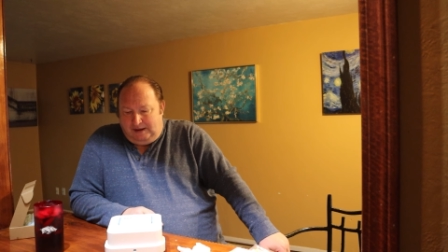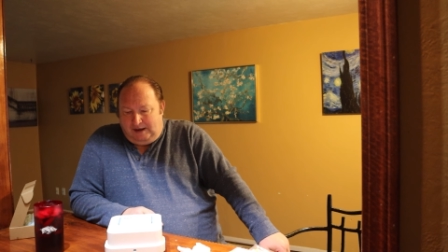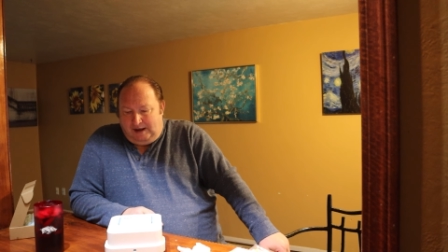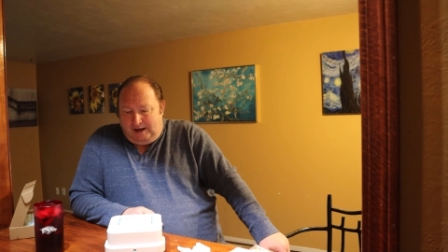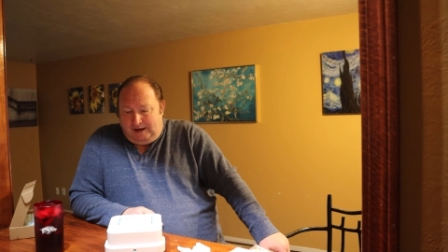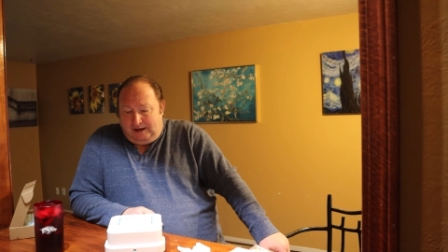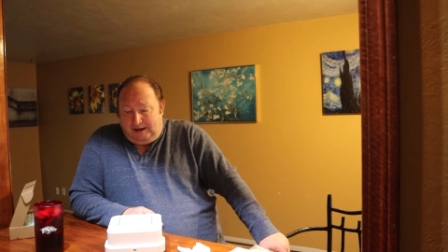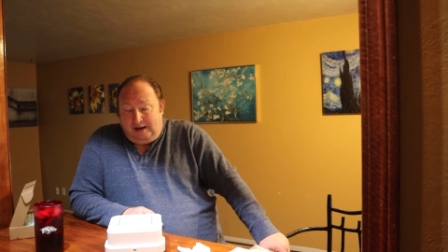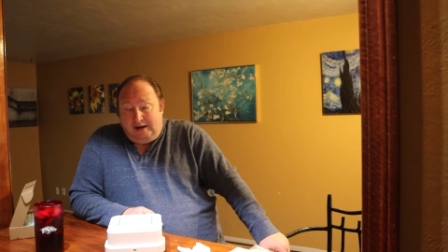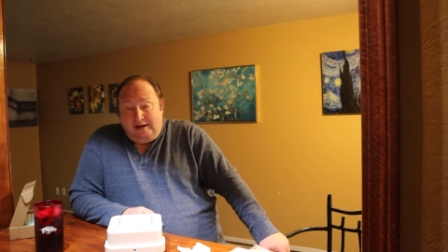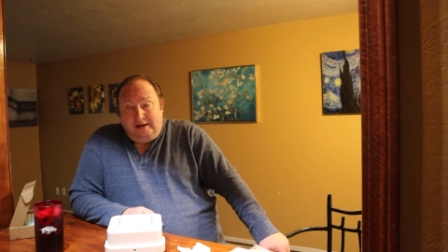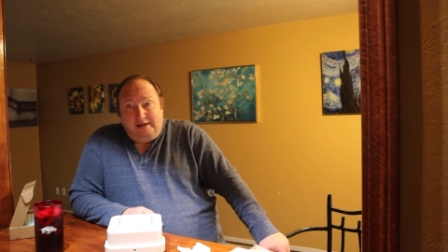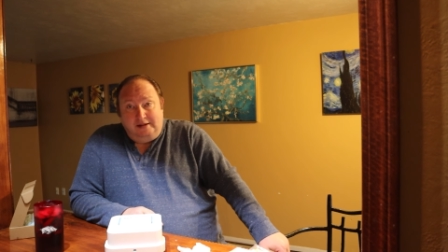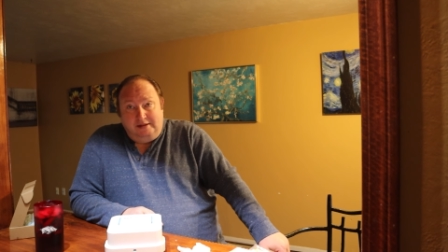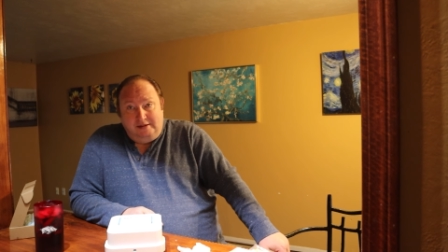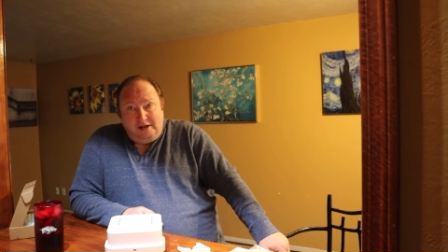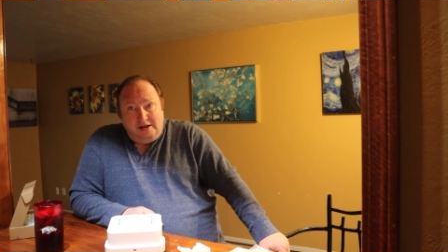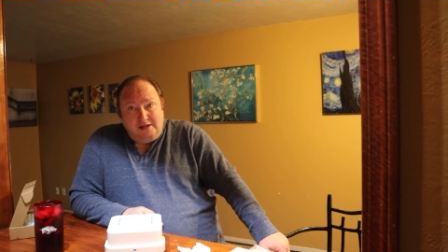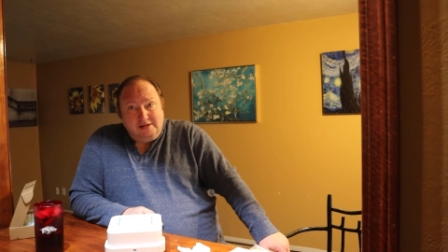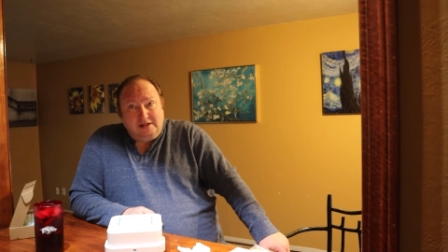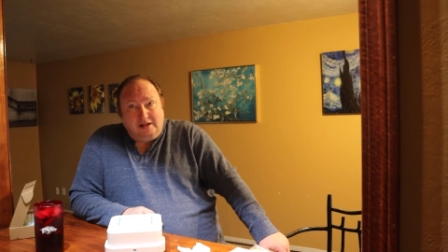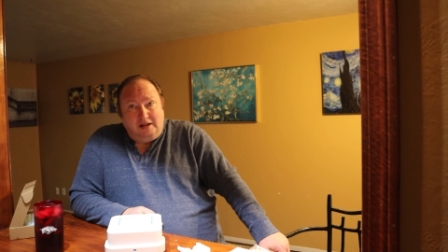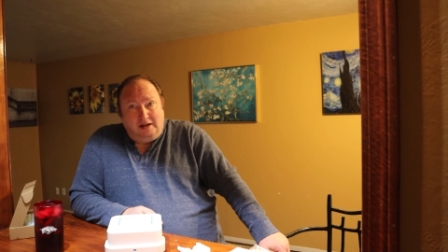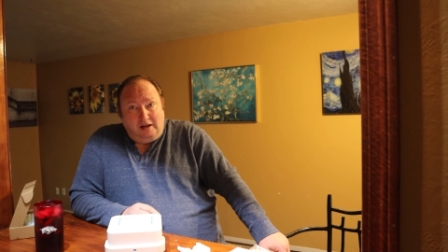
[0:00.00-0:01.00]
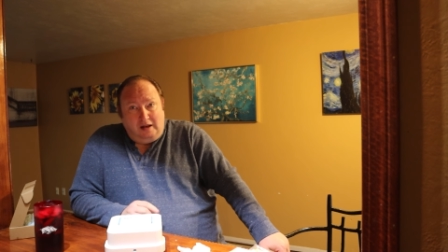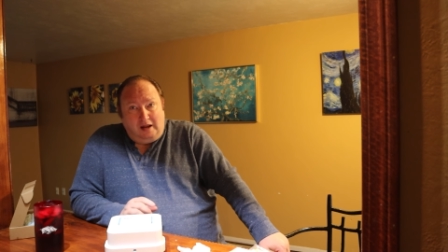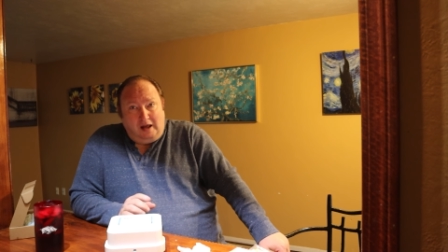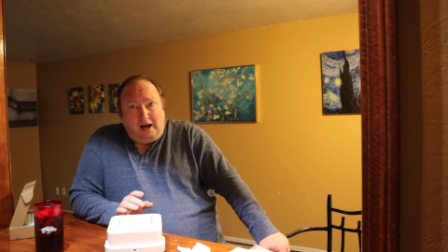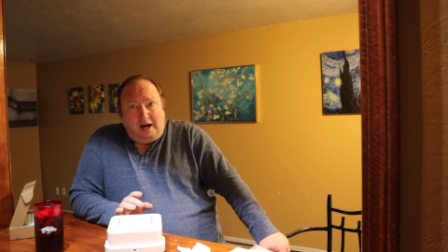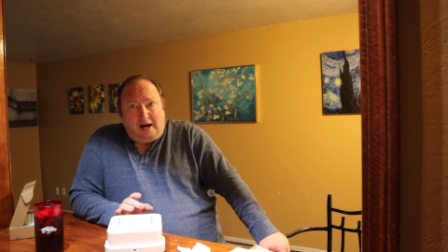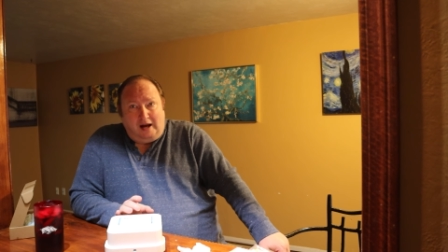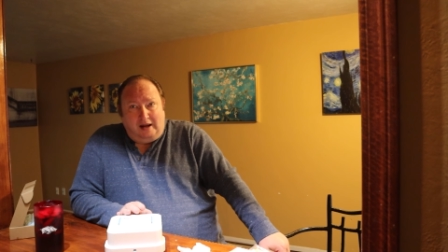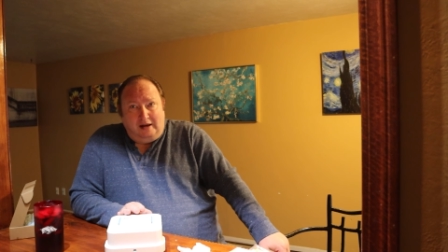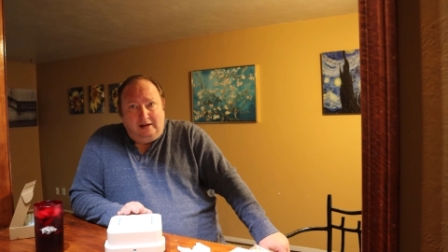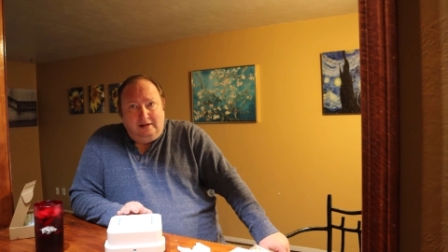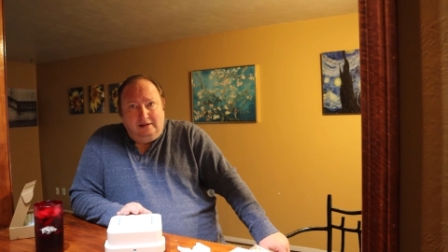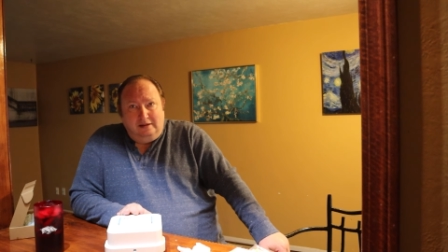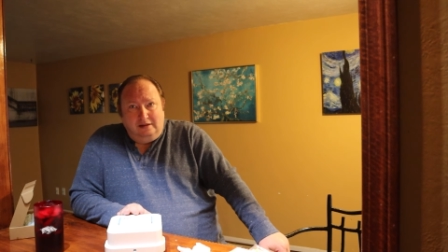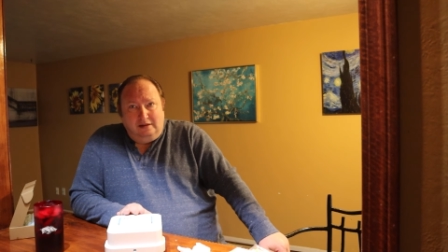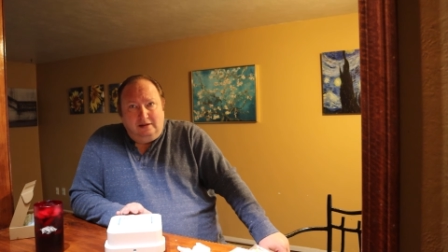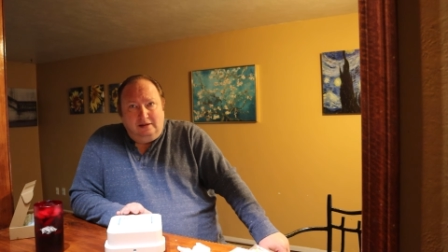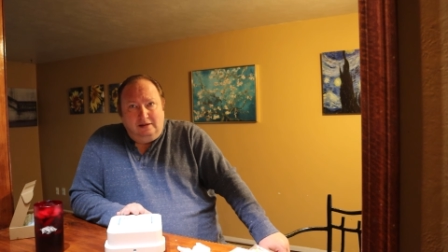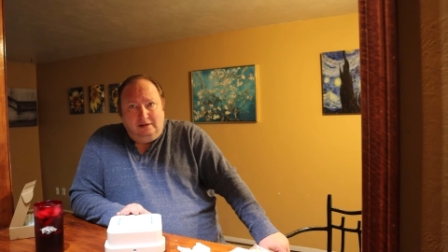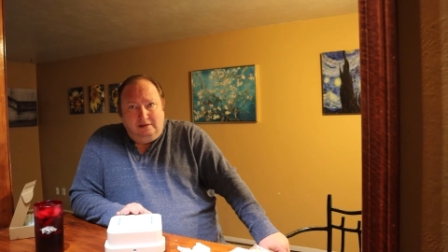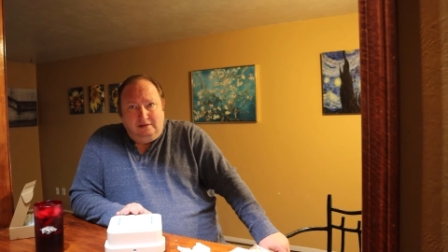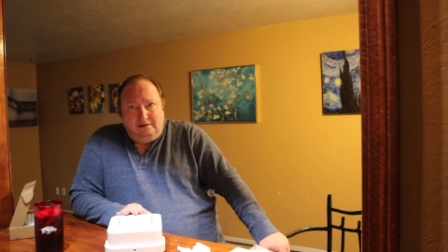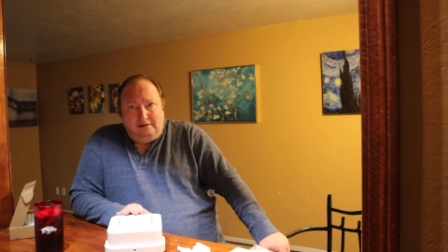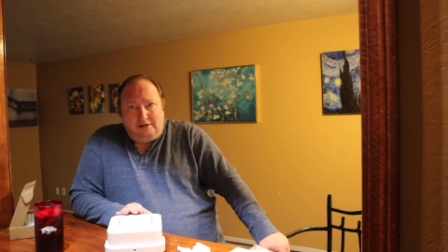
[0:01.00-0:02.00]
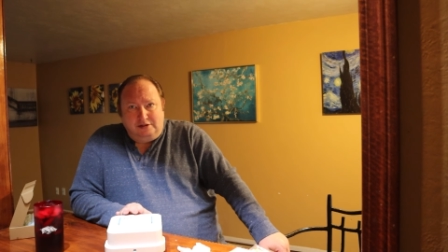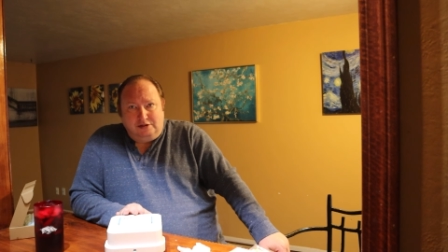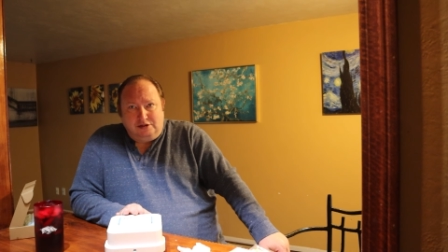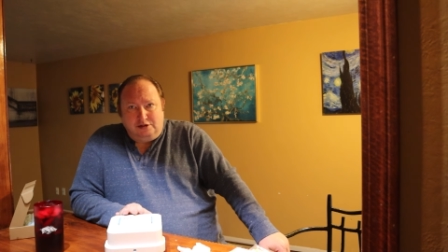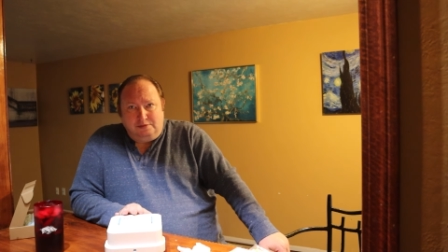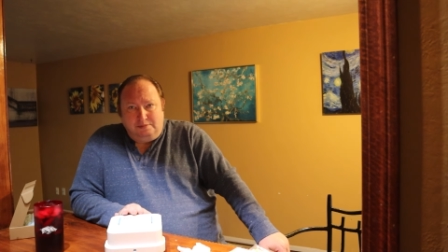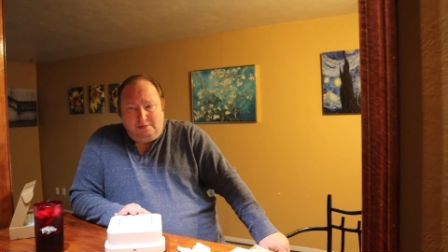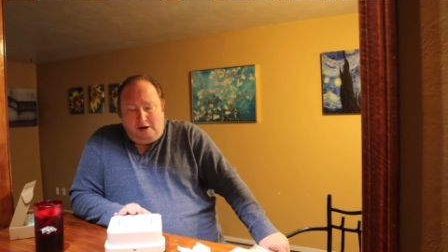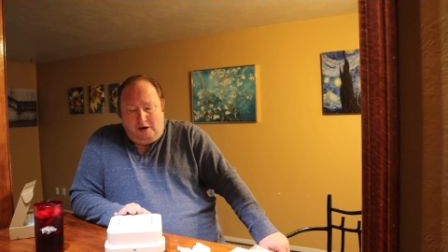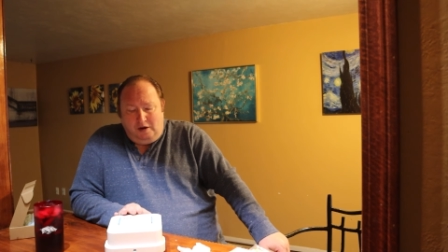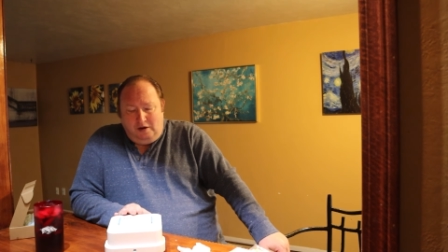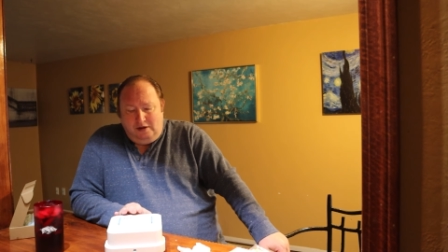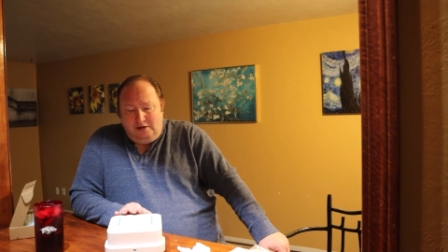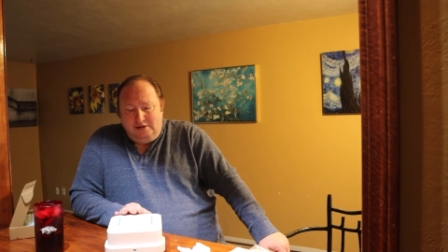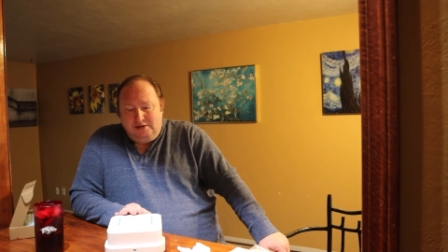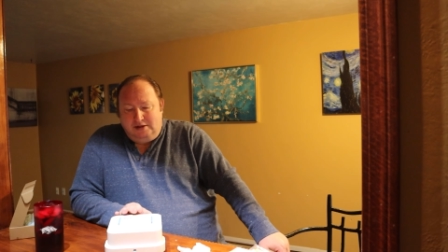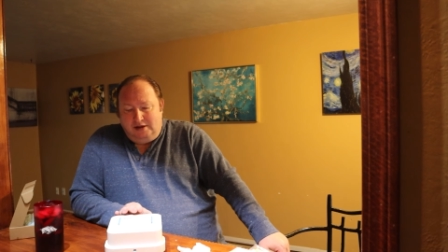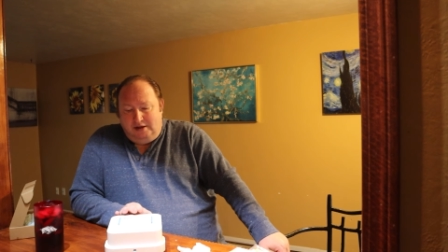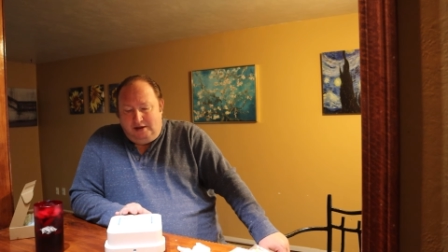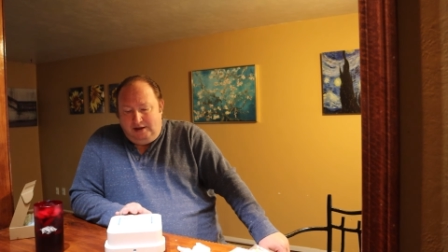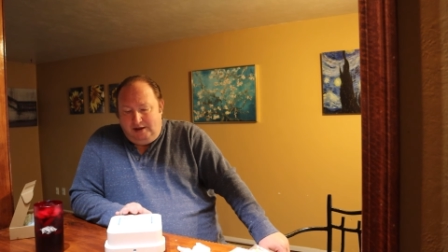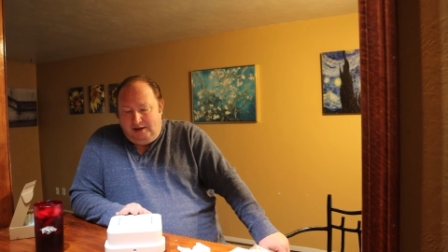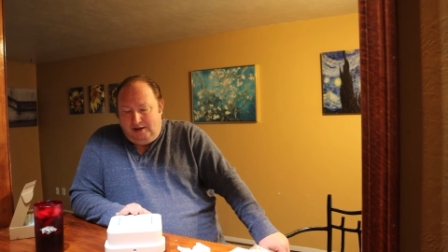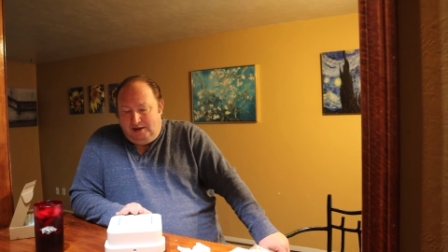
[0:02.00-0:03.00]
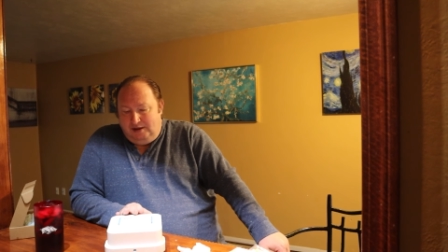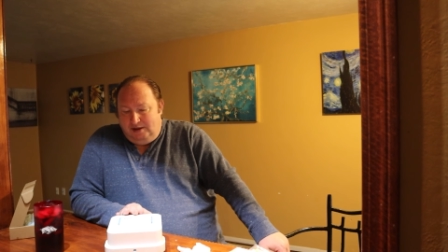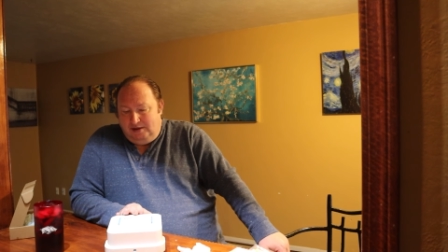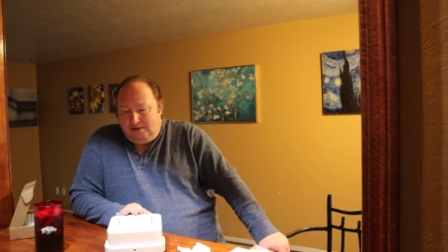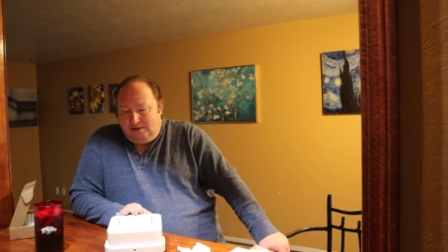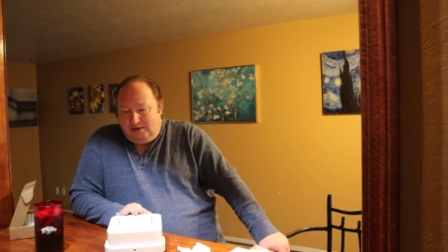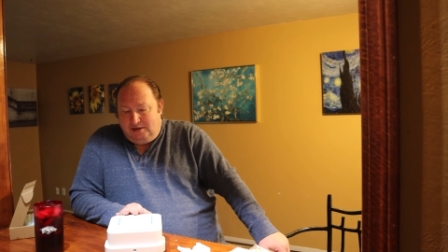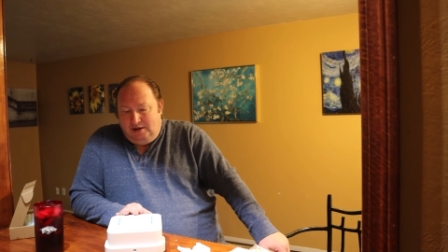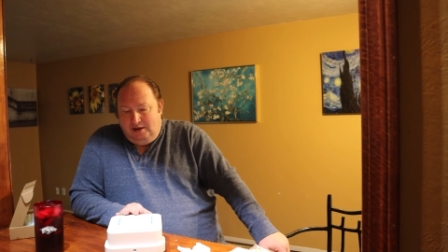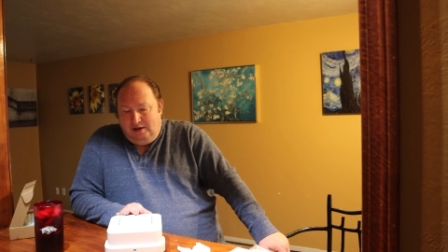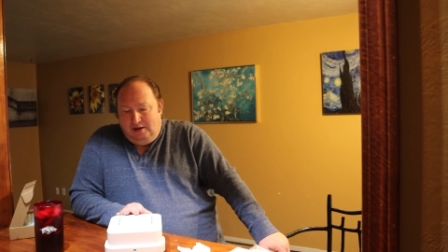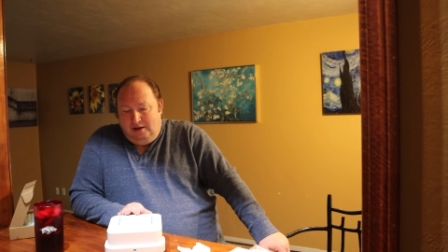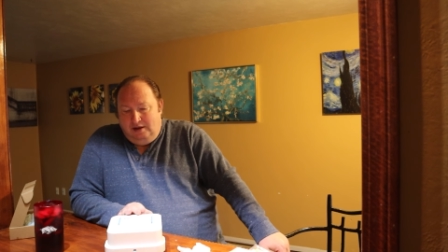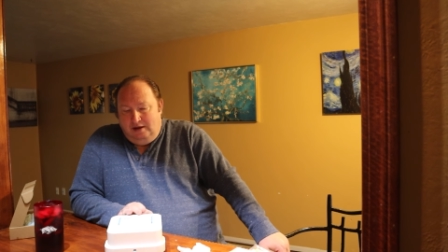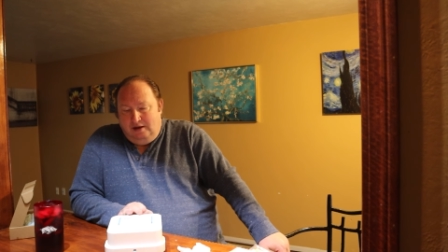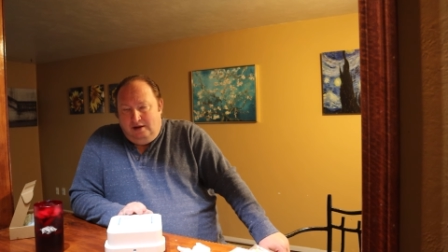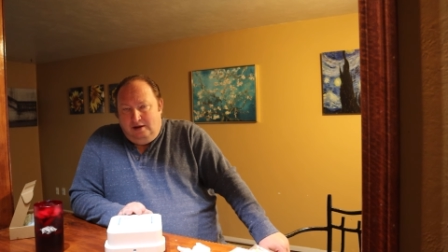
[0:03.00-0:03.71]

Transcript: like, and it does a lot, as small as it is,